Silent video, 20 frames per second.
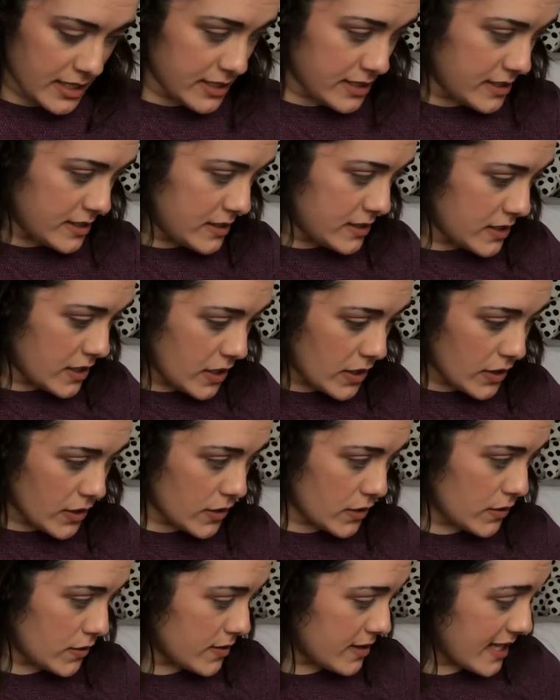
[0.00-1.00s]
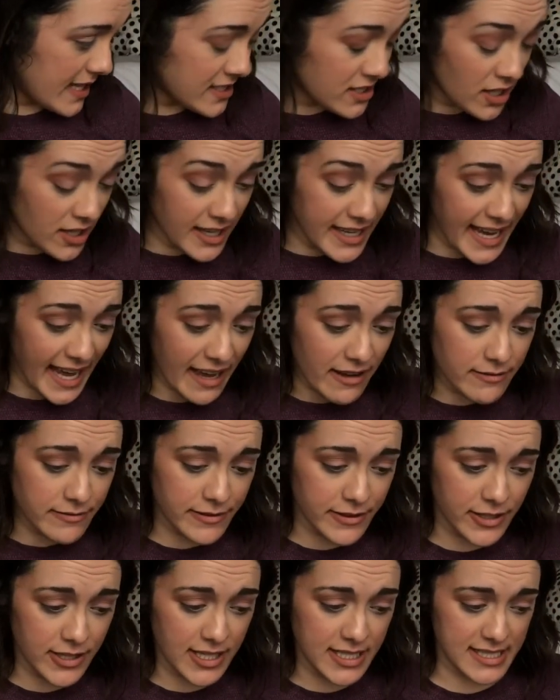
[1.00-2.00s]
So that's all I have
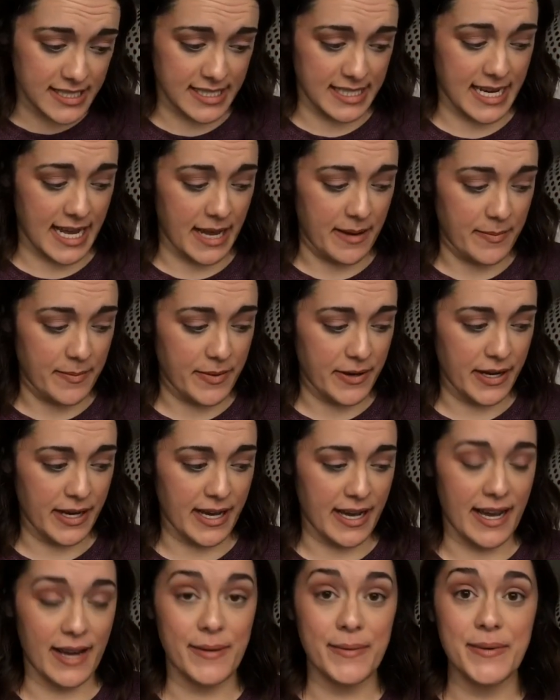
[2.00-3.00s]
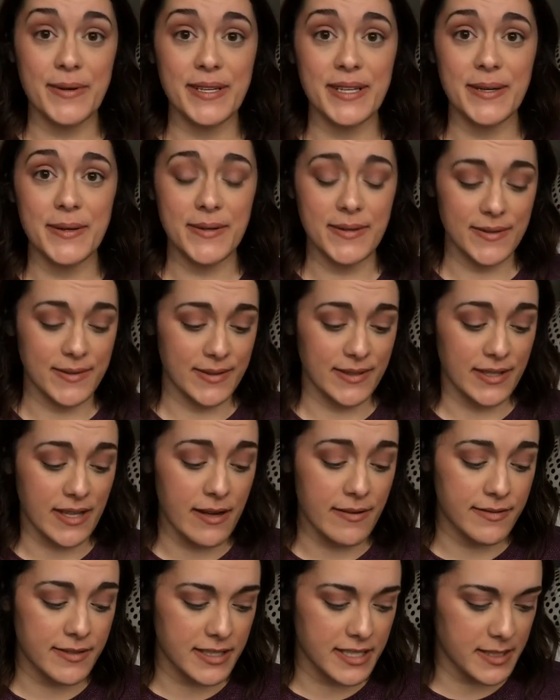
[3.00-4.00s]
for you guys today, but I really
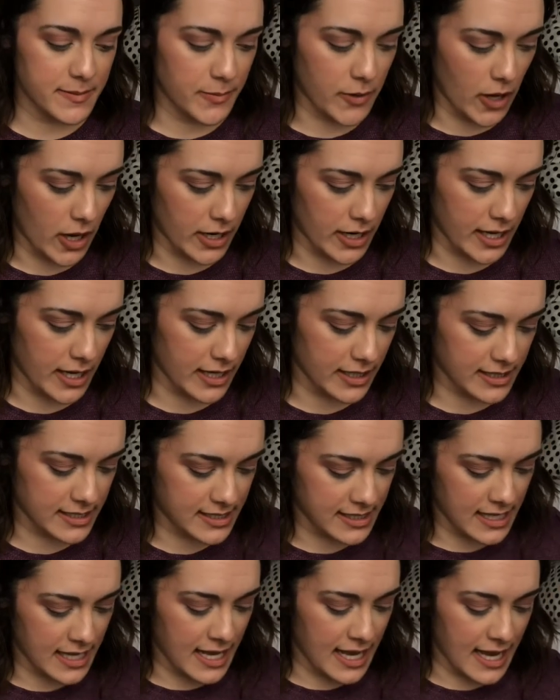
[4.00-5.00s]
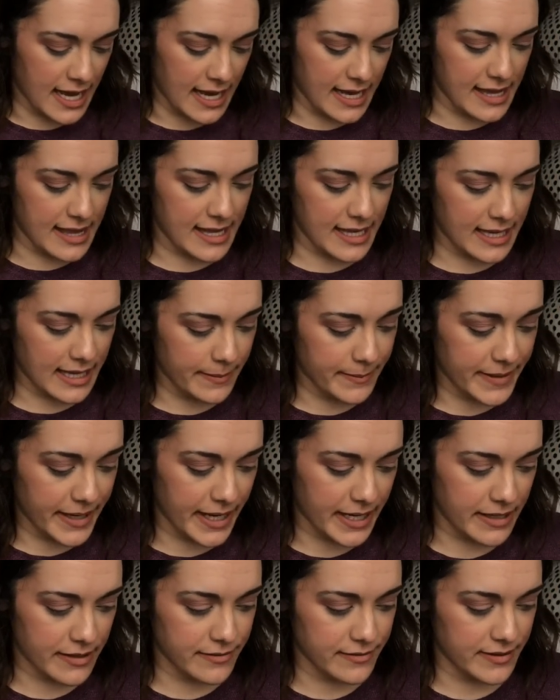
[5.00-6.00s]
loved these products. I think I'm
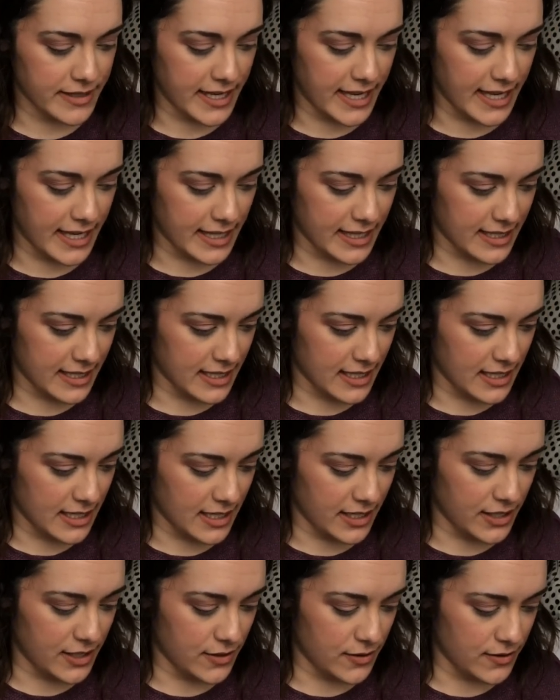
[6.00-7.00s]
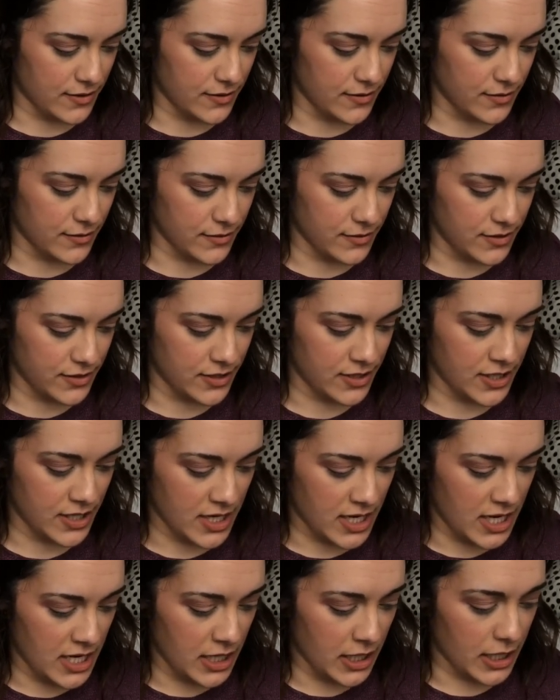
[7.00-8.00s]
kind of like a huge
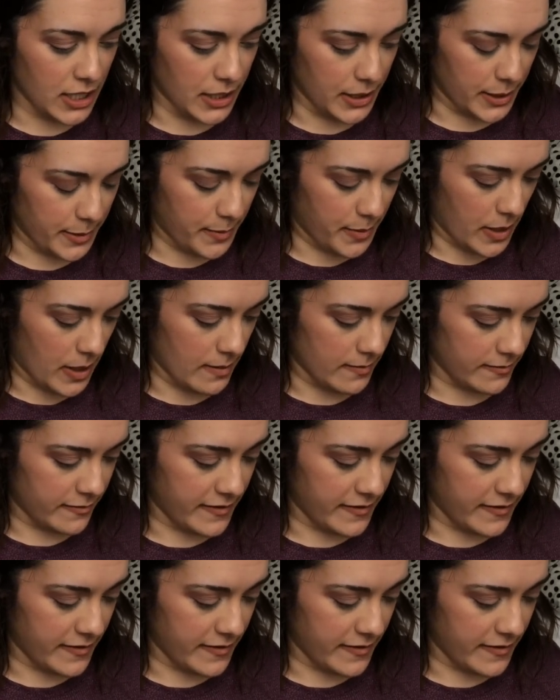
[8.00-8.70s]
Colourpop